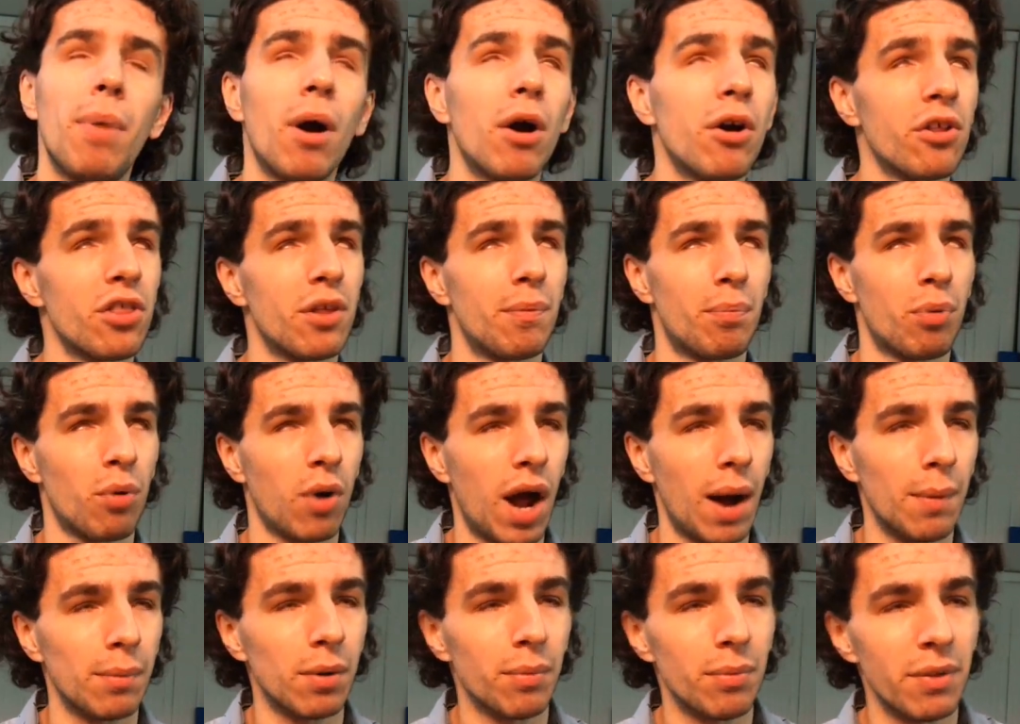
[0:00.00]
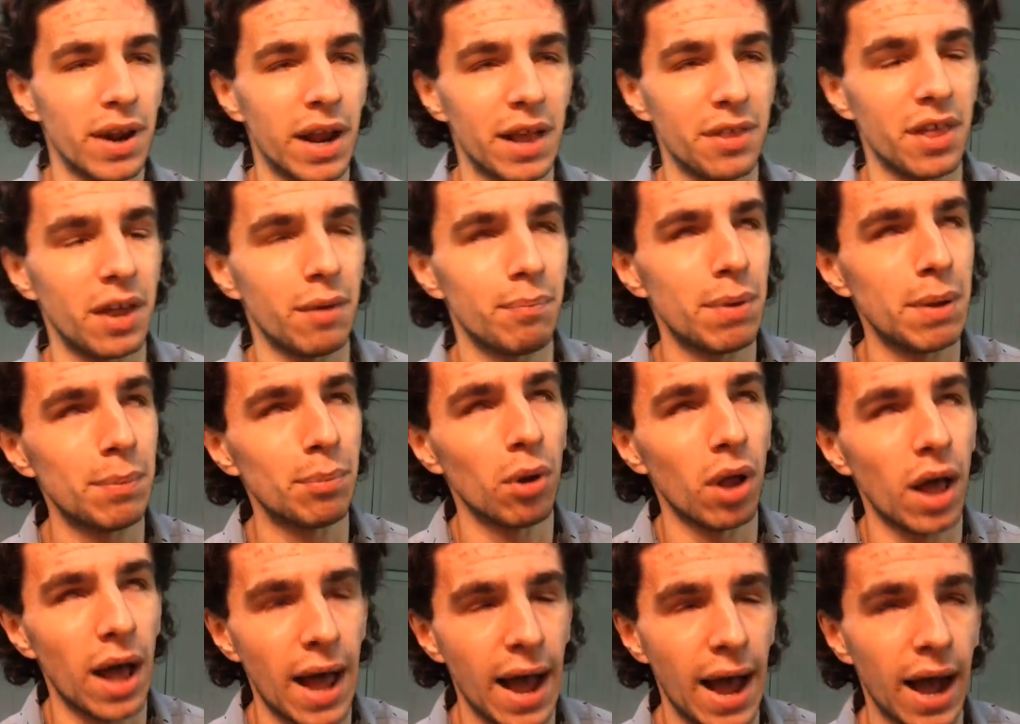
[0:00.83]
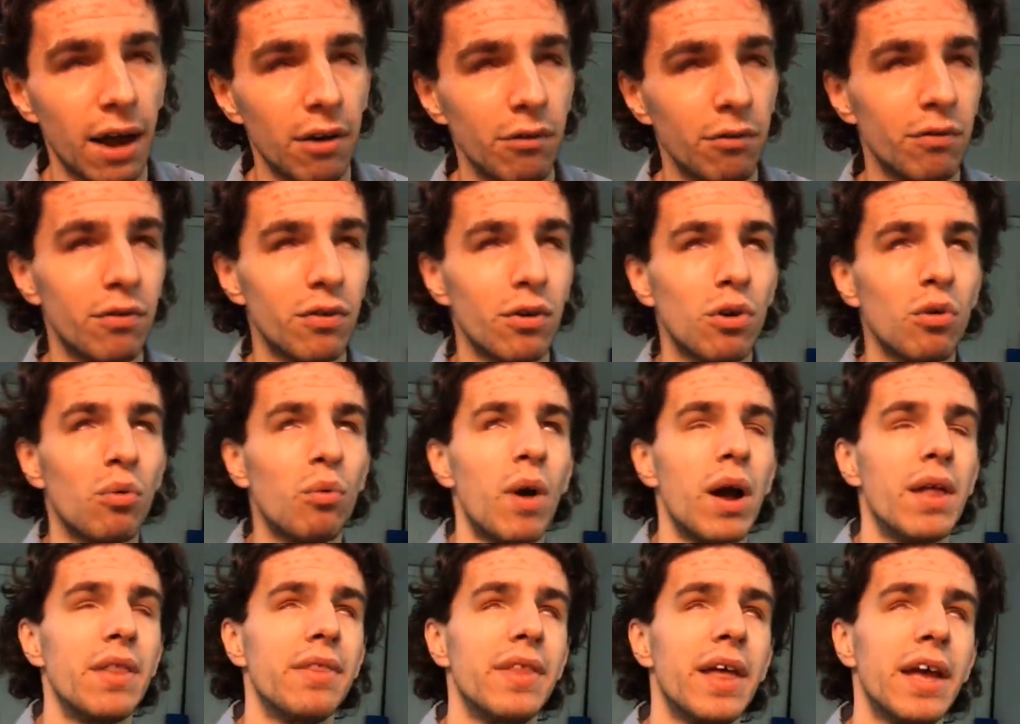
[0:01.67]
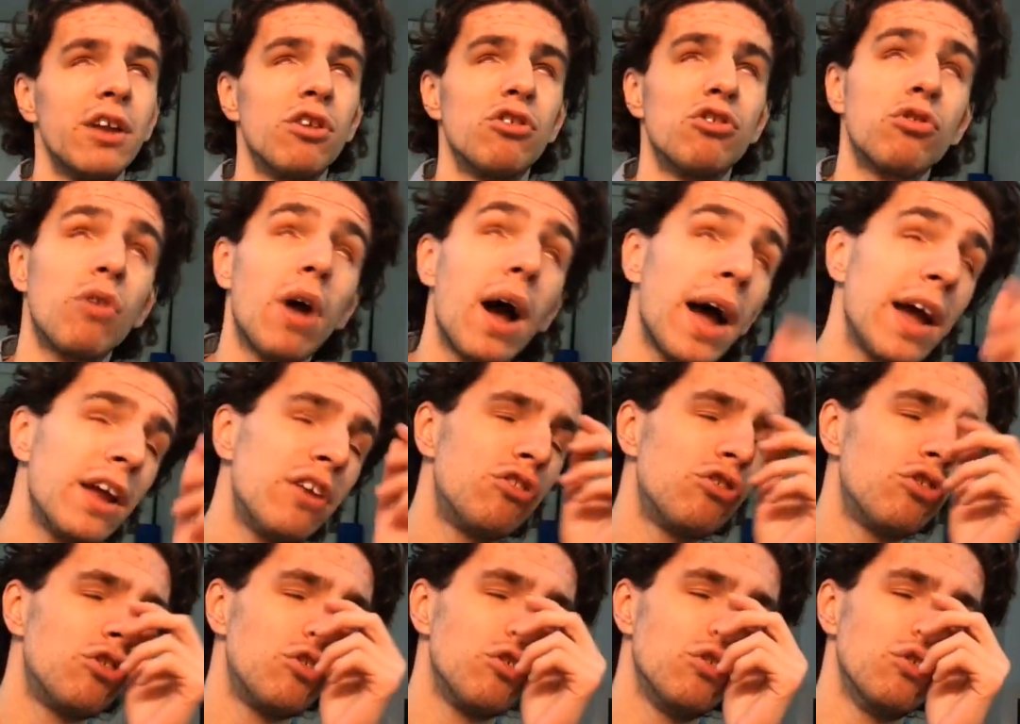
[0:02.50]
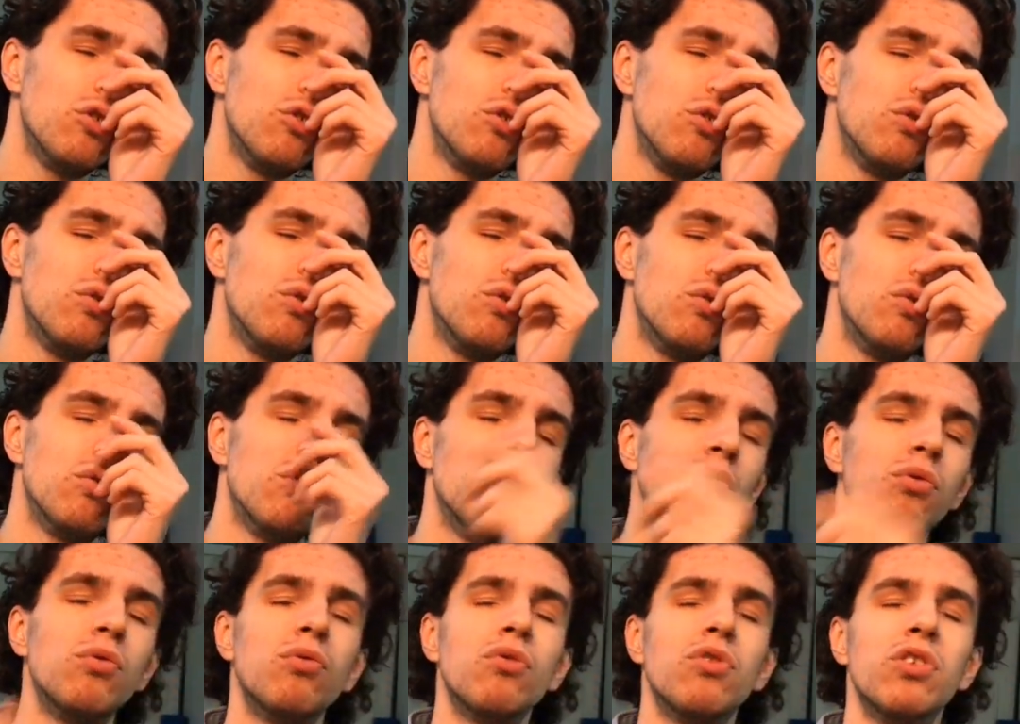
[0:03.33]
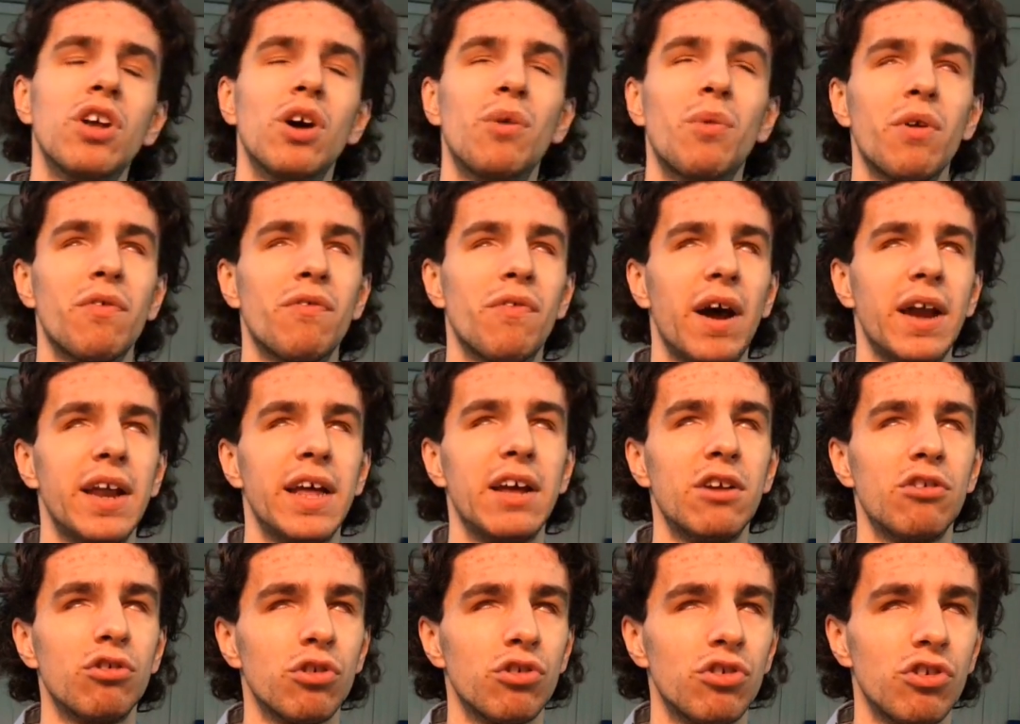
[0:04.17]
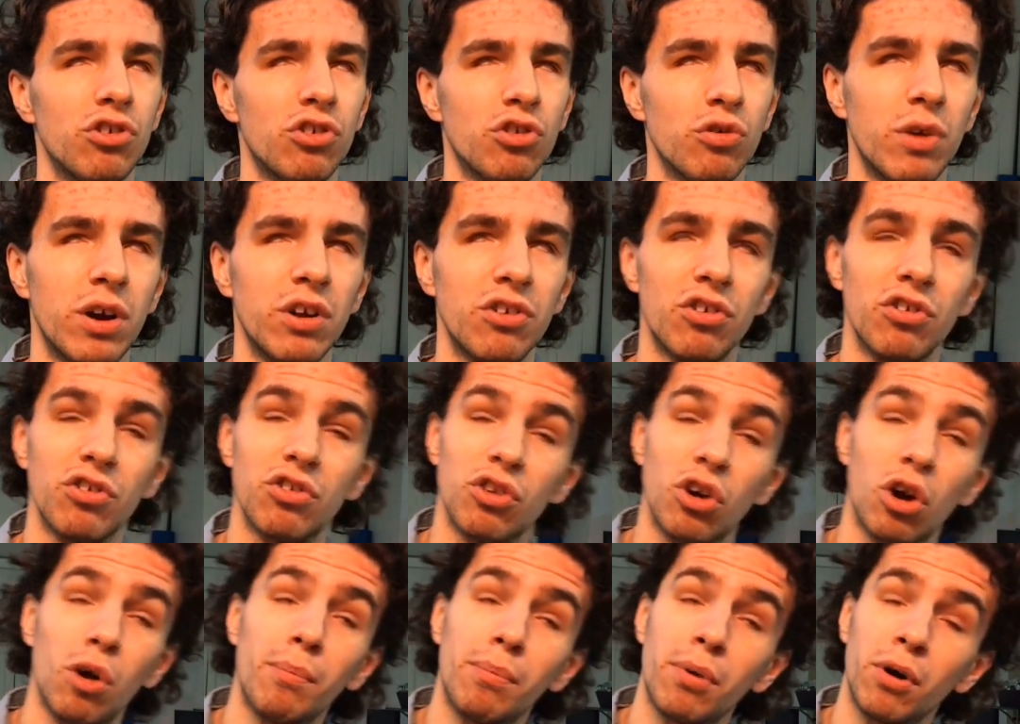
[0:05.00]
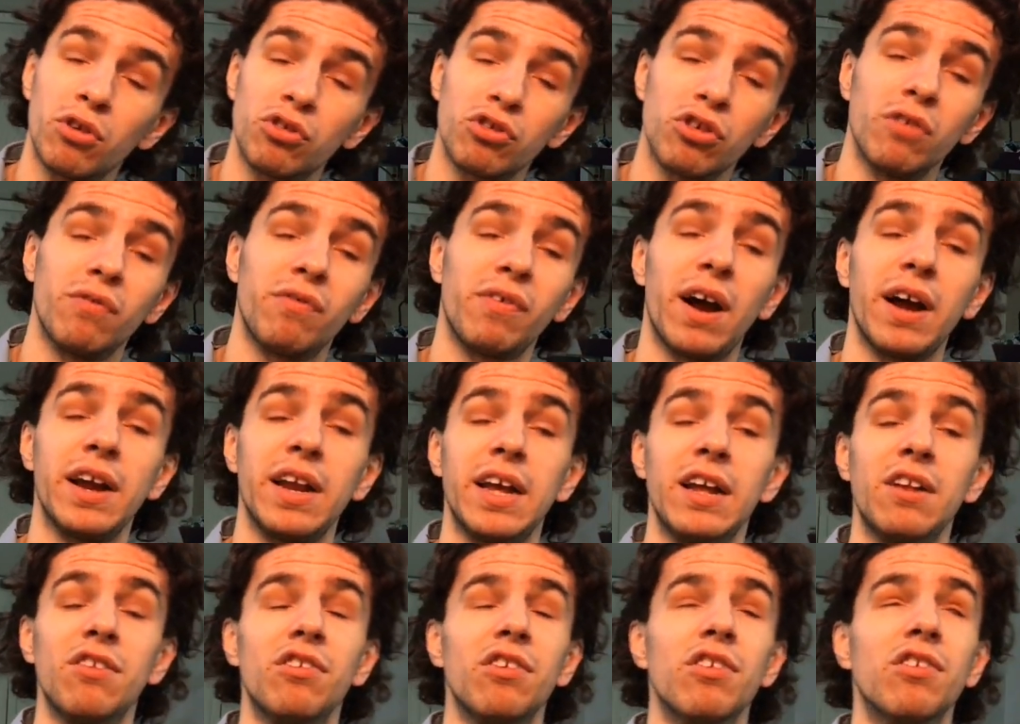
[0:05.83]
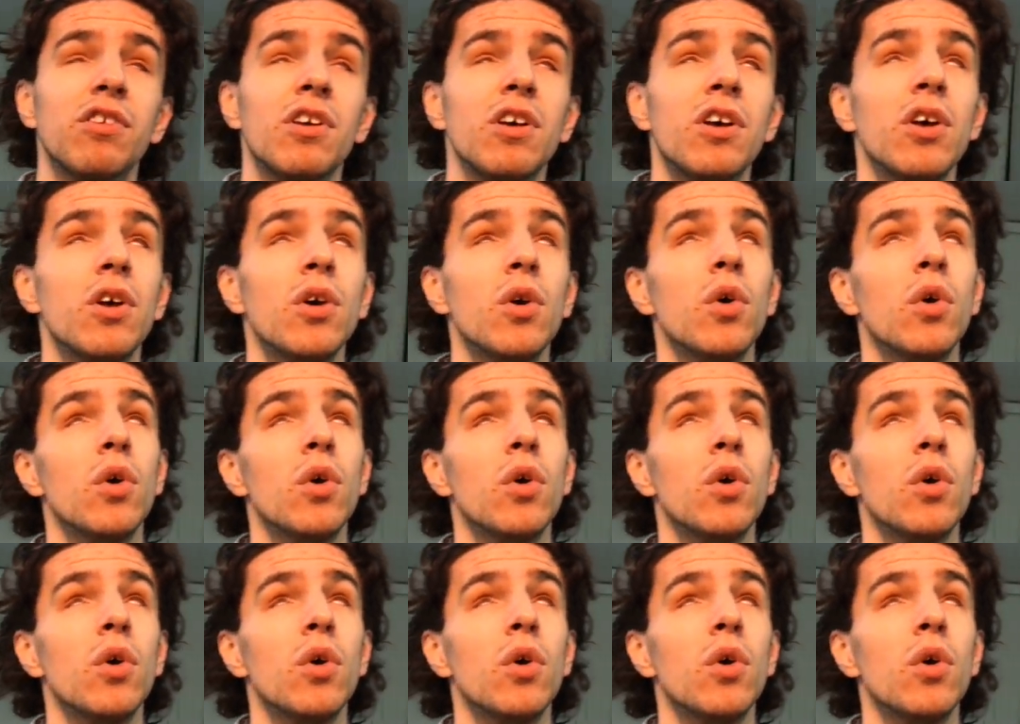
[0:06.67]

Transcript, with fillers: part of the problem that I think people have when they try to deal with financial situations, their own personal finances,